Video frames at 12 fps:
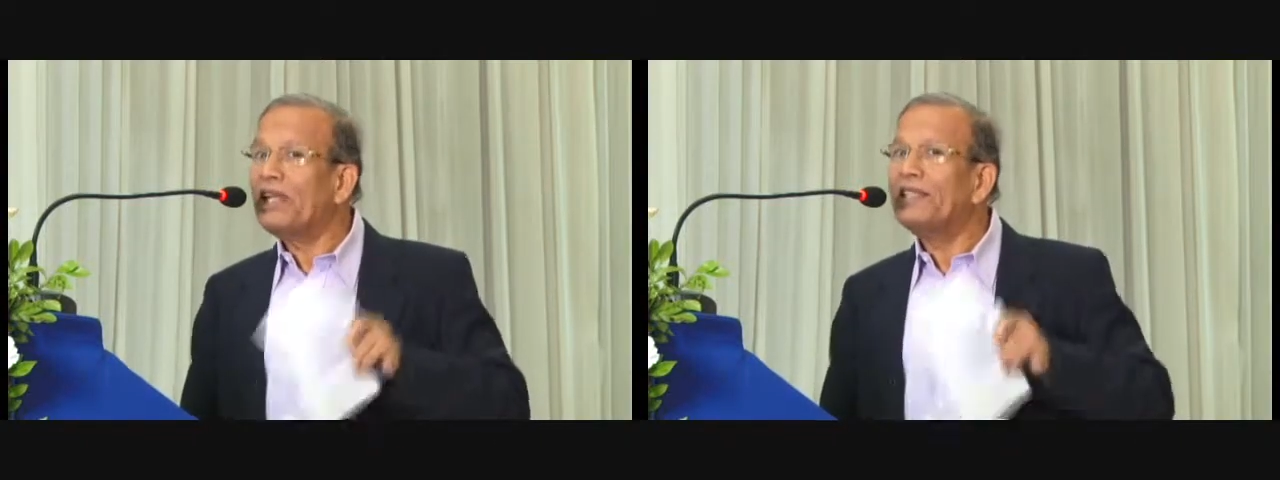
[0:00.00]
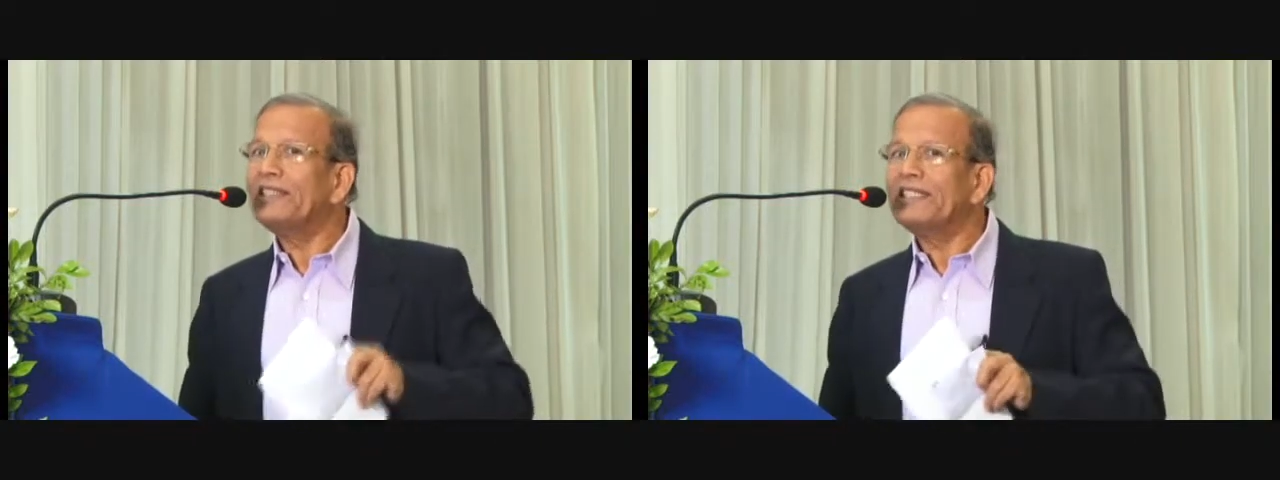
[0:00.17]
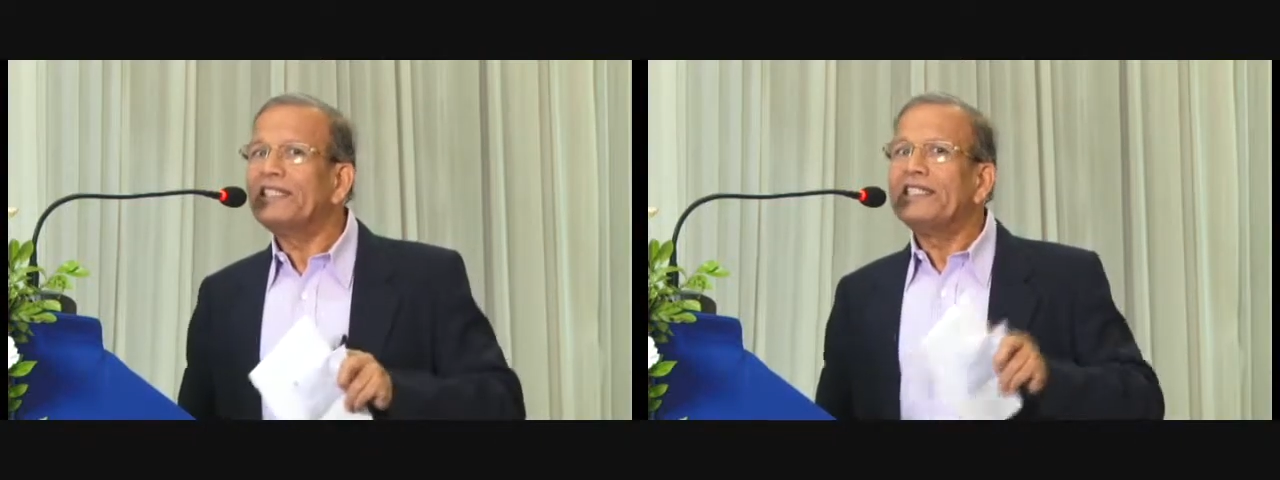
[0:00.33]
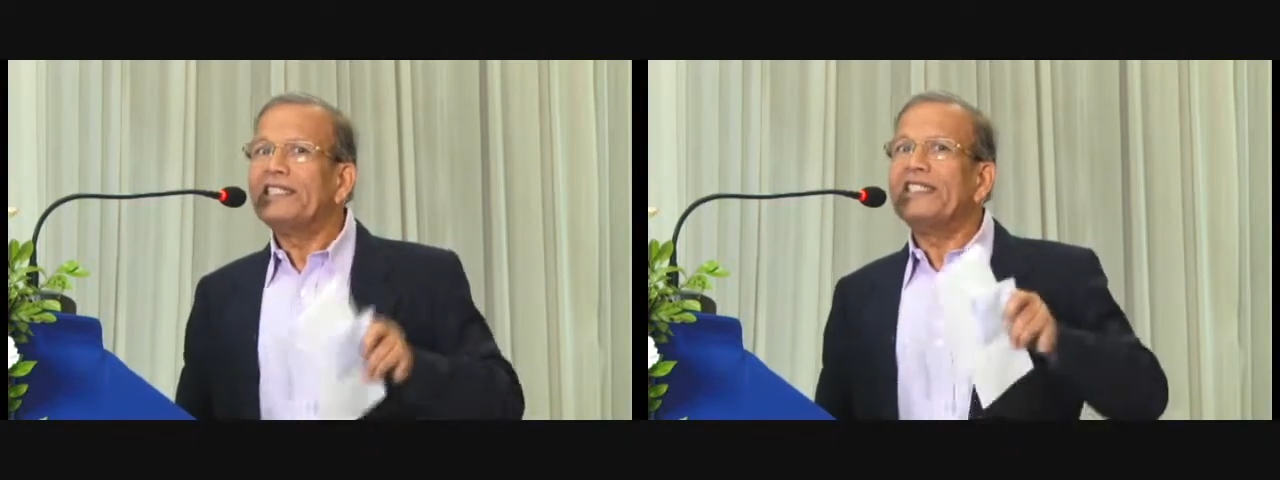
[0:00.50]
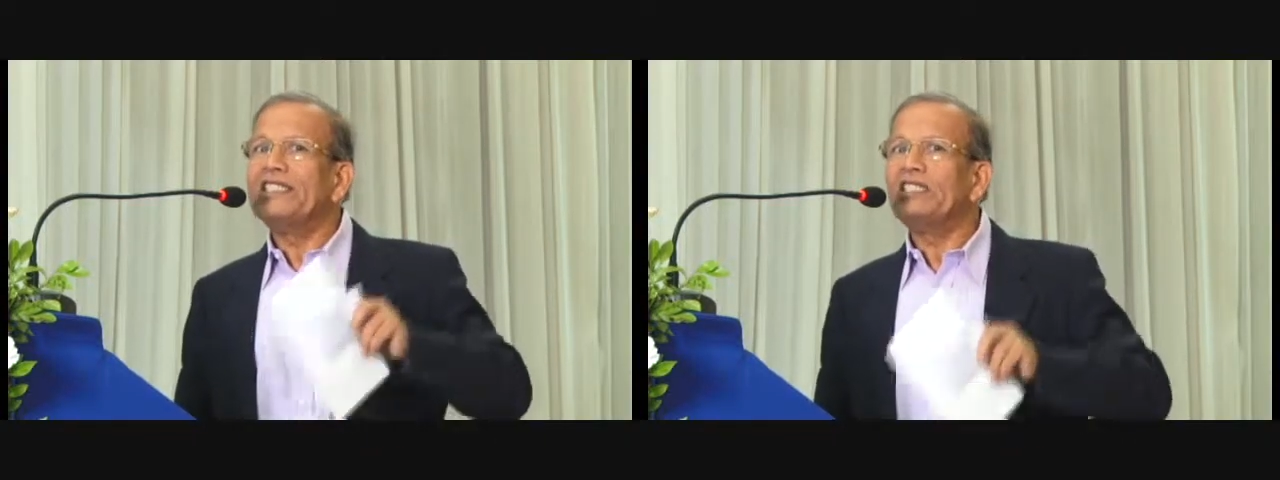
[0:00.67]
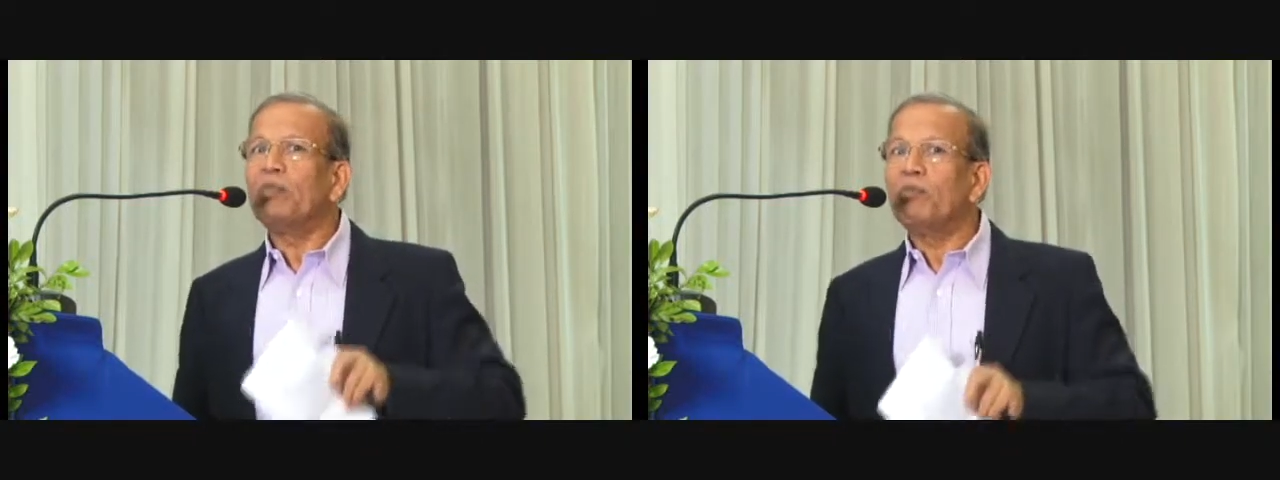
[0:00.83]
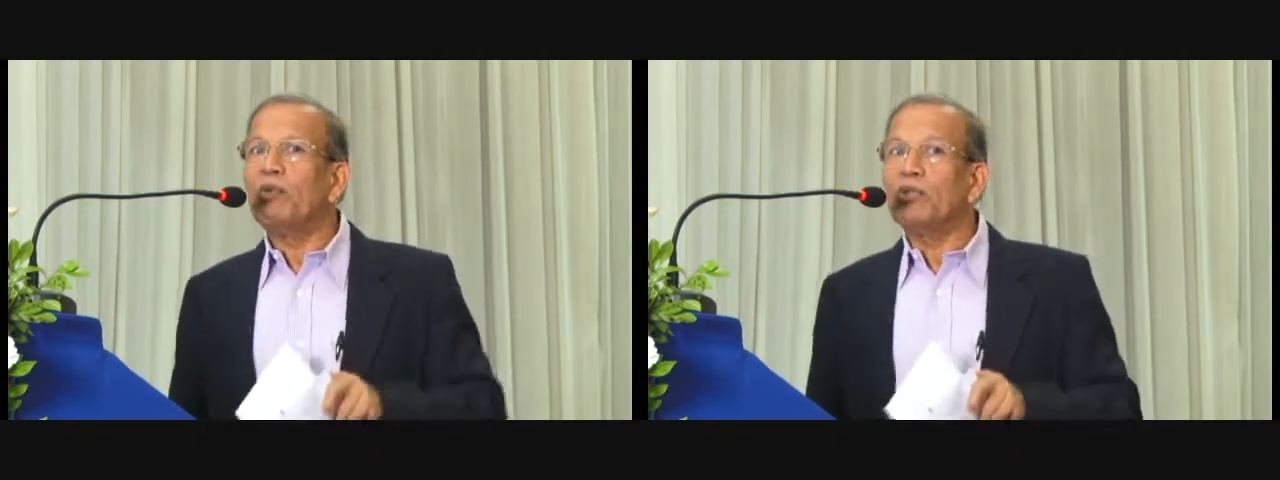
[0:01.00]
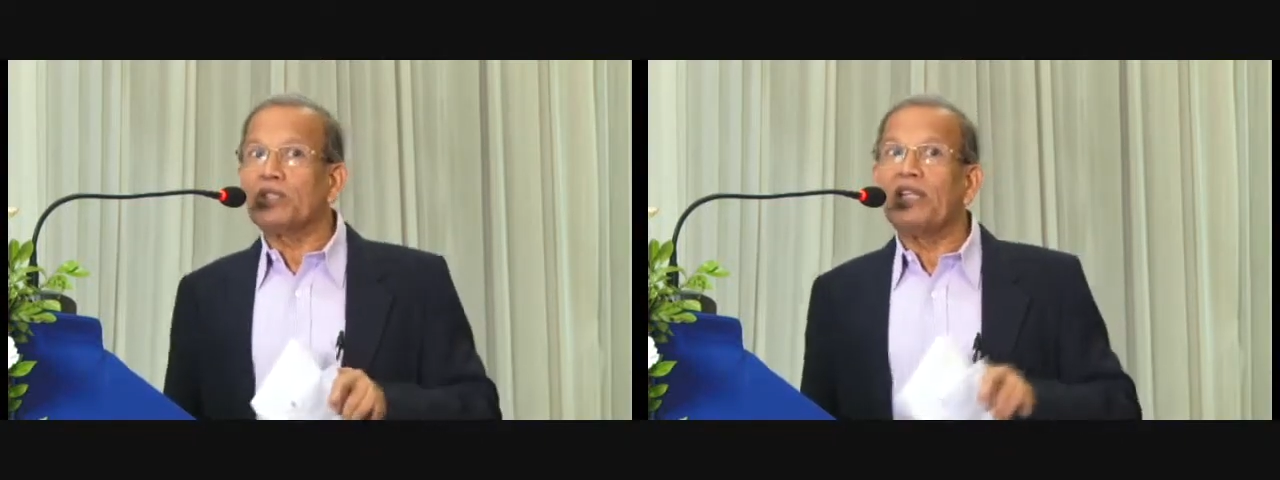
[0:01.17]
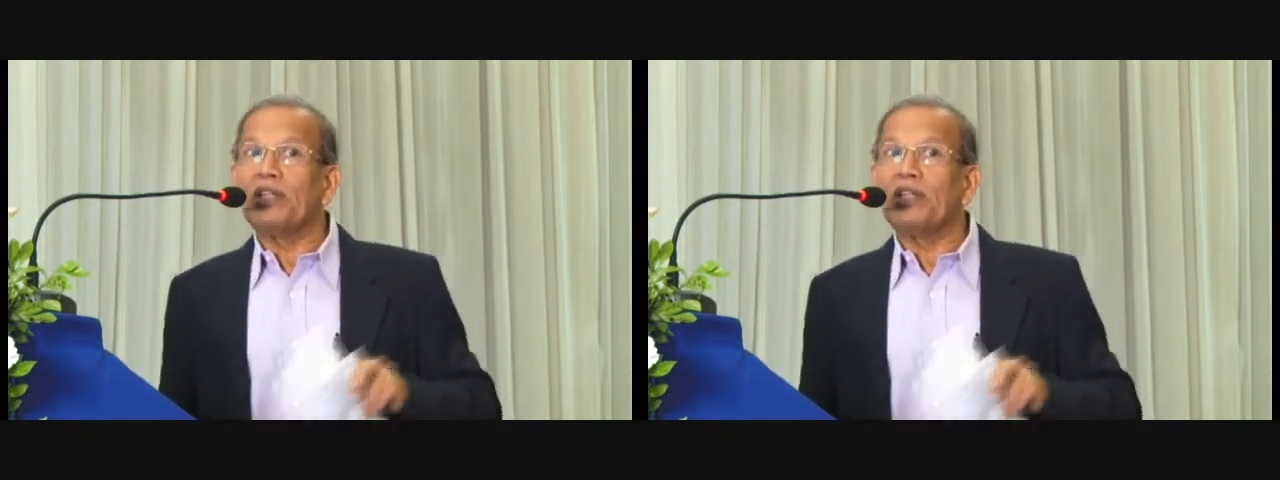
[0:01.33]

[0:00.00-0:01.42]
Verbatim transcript: unless there is a push.